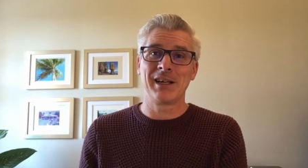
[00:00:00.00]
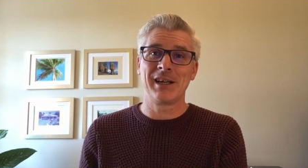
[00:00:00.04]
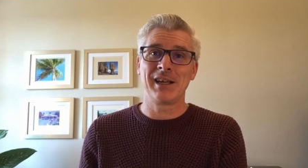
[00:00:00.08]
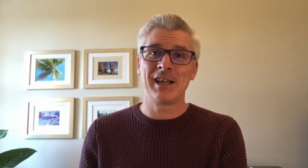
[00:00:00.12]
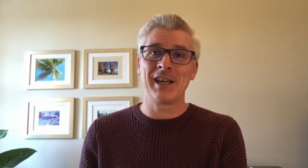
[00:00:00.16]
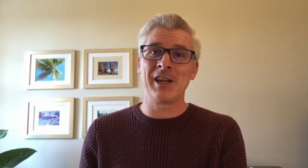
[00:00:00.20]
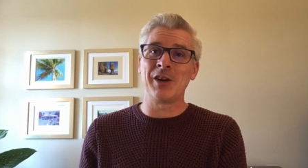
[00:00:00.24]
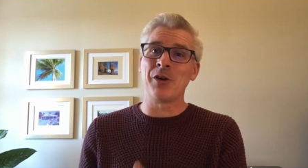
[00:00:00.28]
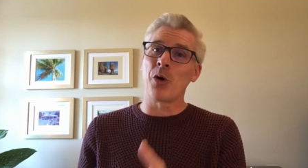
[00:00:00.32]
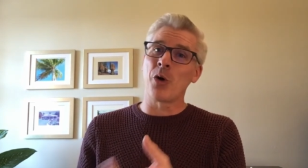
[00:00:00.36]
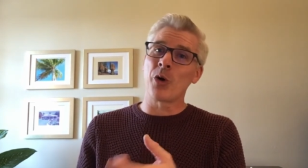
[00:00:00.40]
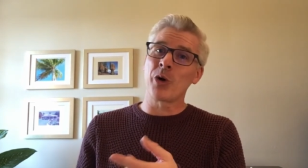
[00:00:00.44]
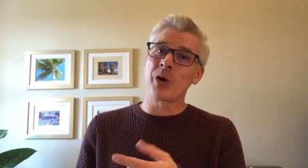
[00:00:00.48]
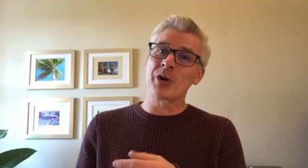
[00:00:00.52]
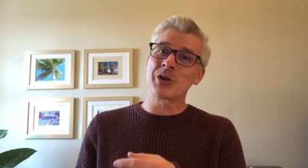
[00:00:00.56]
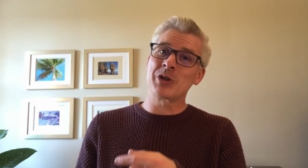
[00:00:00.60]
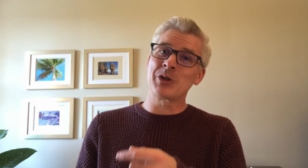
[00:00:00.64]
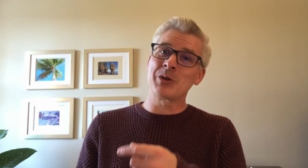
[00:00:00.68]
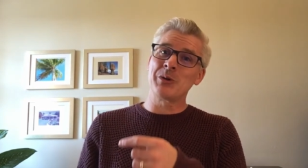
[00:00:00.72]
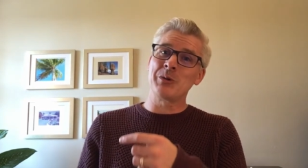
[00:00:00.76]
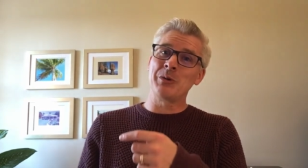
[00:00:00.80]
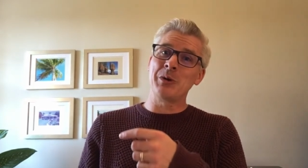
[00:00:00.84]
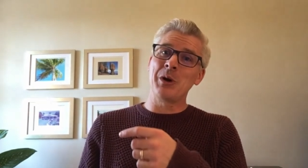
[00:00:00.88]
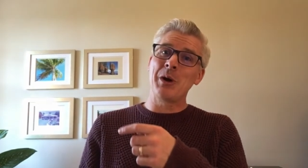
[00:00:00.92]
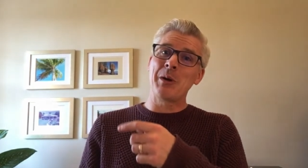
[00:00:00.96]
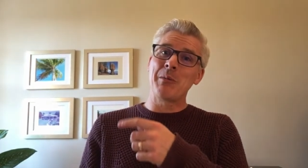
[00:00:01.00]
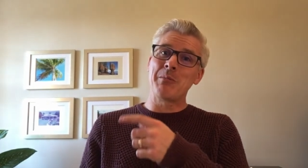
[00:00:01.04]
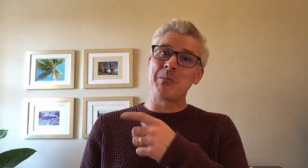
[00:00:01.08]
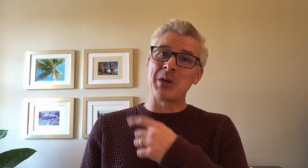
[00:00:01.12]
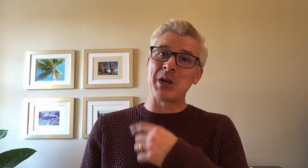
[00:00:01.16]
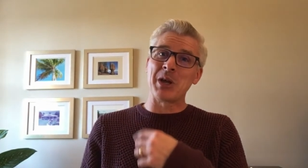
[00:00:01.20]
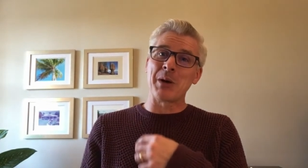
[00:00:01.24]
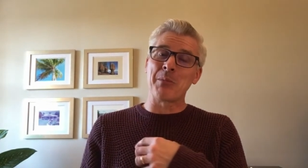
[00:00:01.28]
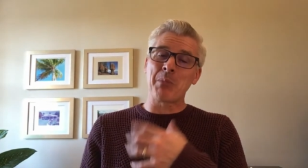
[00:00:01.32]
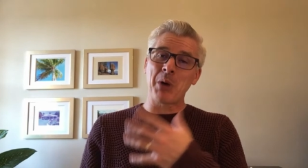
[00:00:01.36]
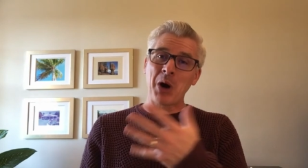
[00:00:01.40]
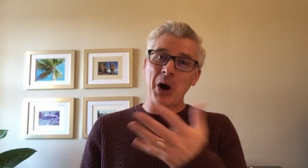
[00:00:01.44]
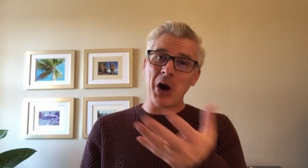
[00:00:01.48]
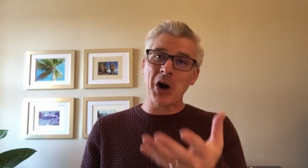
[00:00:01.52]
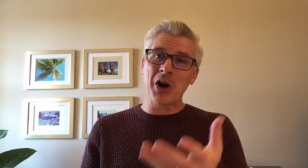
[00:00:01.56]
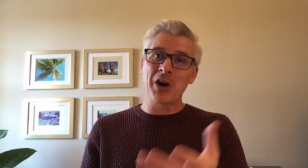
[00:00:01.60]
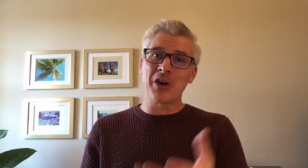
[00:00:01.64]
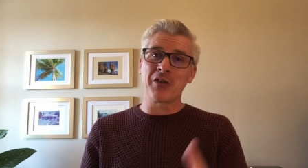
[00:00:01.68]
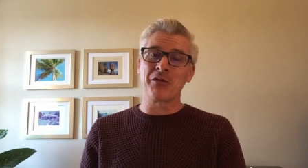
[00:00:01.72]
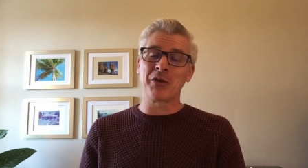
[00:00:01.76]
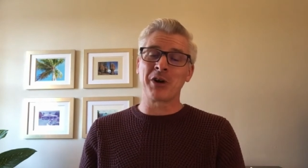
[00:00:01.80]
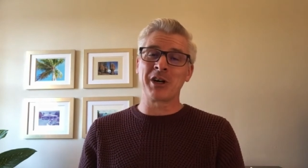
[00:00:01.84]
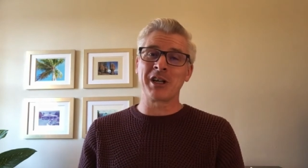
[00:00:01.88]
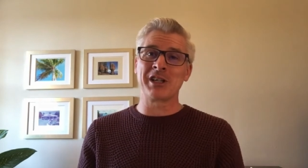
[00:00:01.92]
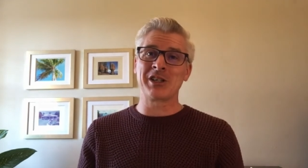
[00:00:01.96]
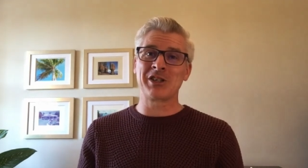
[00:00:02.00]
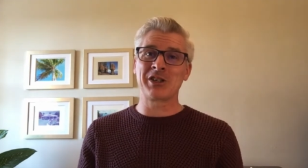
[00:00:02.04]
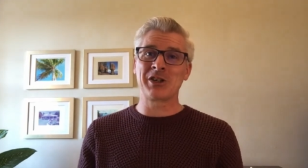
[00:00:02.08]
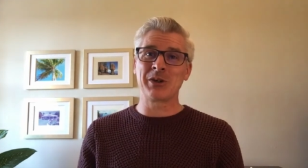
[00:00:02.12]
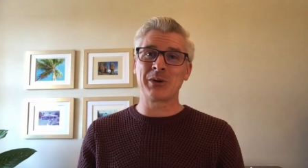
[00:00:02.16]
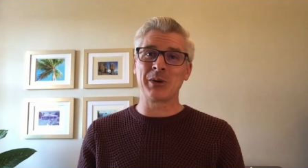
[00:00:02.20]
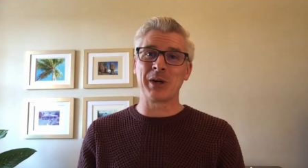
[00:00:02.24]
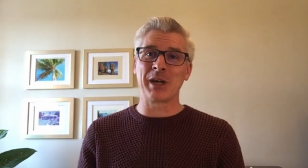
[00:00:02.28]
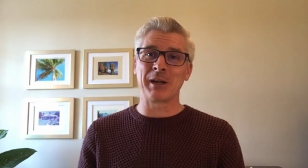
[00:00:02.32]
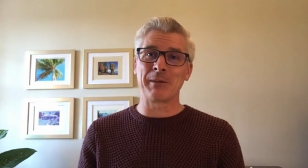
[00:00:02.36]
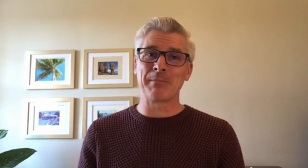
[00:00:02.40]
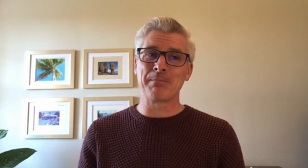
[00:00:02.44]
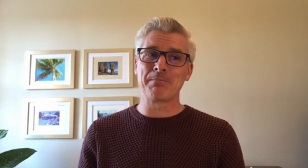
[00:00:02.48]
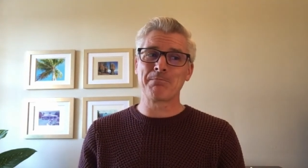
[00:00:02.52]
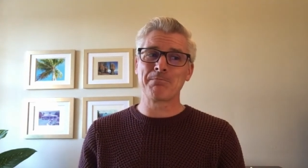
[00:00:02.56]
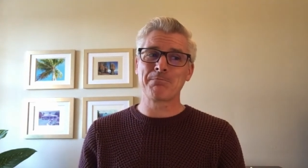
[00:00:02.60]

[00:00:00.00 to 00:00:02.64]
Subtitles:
in order to be a part of what He's doing.